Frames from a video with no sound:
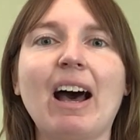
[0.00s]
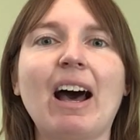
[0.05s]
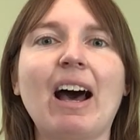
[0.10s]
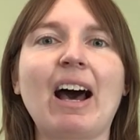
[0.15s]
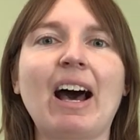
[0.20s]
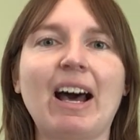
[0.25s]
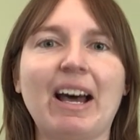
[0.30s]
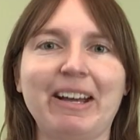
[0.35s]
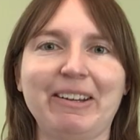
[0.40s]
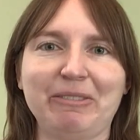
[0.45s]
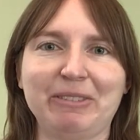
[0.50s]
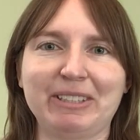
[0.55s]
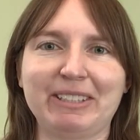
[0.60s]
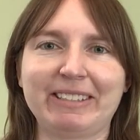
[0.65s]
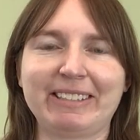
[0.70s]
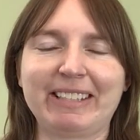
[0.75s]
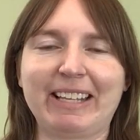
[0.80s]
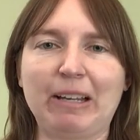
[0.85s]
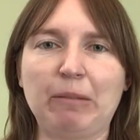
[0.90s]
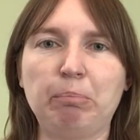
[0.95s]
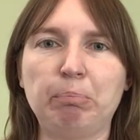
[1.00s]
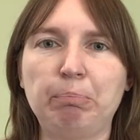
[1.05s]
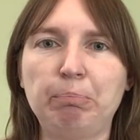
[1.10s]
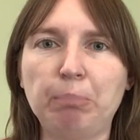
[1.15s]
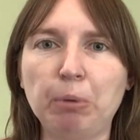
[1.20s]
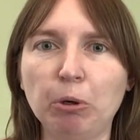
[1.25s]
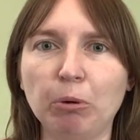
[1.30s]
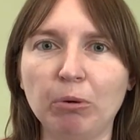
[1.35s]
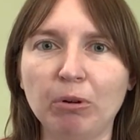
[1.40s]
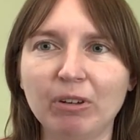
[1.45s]
I would say
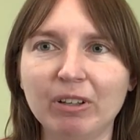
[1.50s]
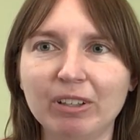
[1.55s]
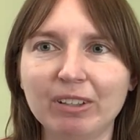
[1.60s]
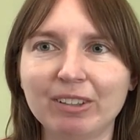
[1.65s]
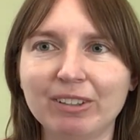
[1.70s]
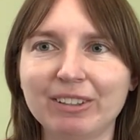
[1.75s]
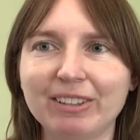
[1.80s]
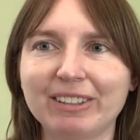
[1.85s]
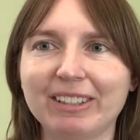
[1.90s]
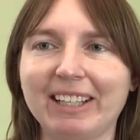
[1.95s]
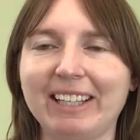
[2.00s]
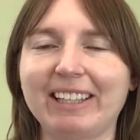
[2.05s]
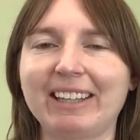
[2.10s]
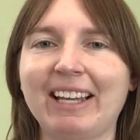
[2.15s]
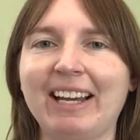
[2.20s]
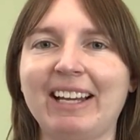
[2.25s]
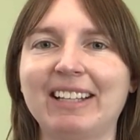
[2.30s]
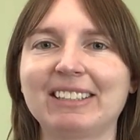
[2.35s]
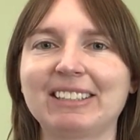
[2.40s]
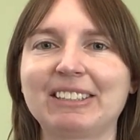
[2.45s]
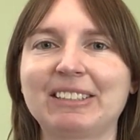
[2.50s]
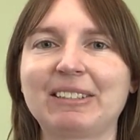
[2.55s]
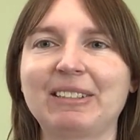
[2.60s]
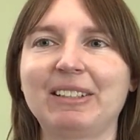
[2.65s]
boo, like that.